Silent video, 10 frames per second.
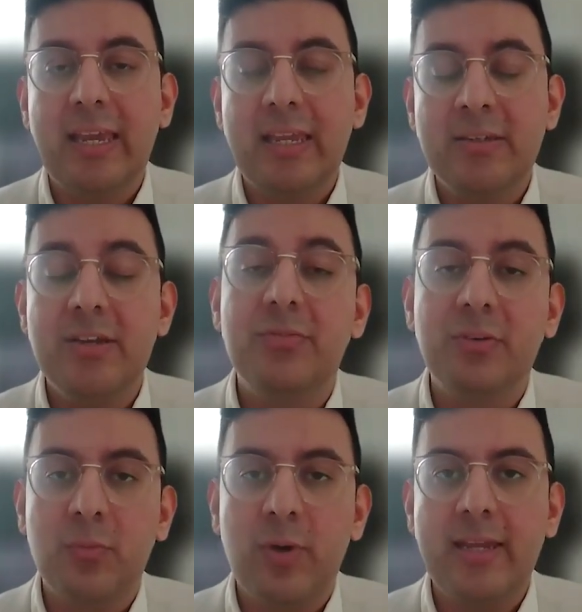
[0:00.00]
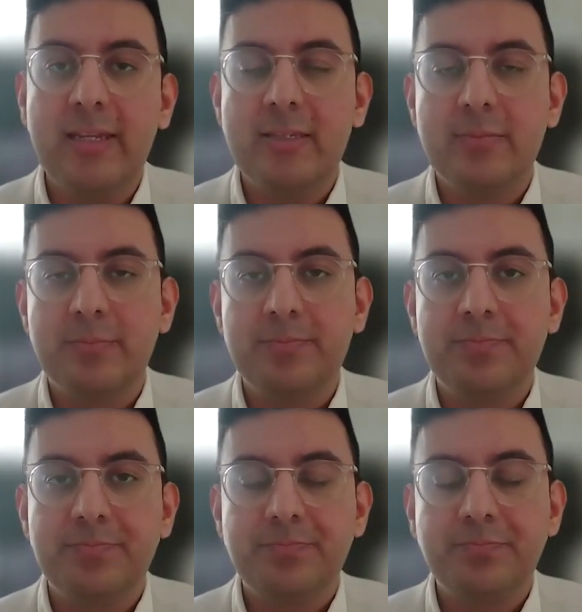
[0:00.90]
in different ways.
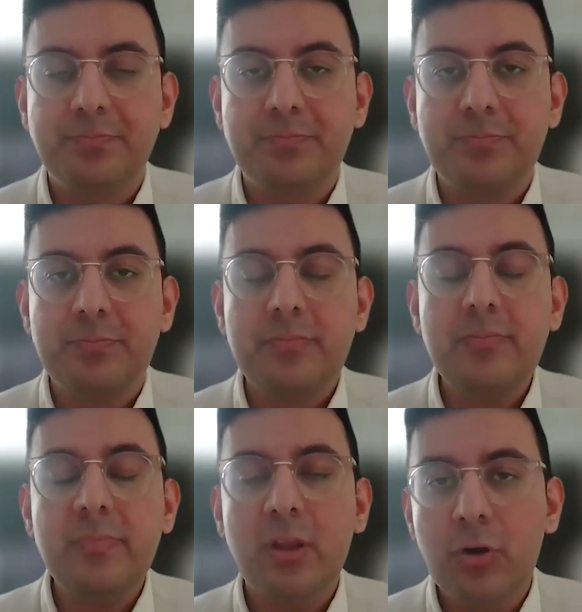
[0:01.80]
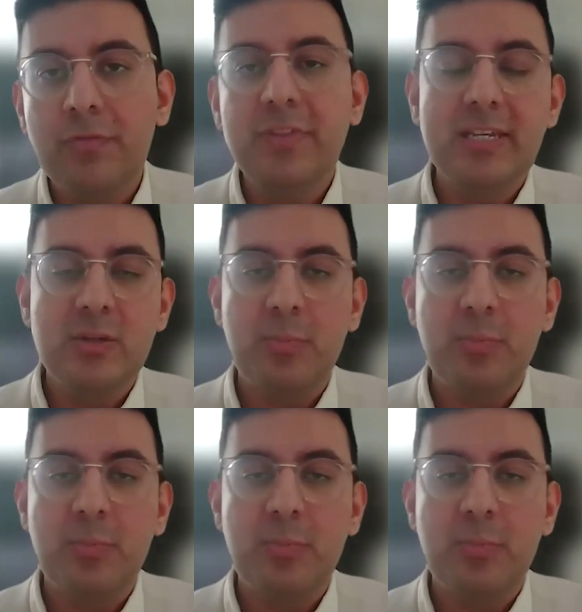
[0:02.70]
Of these,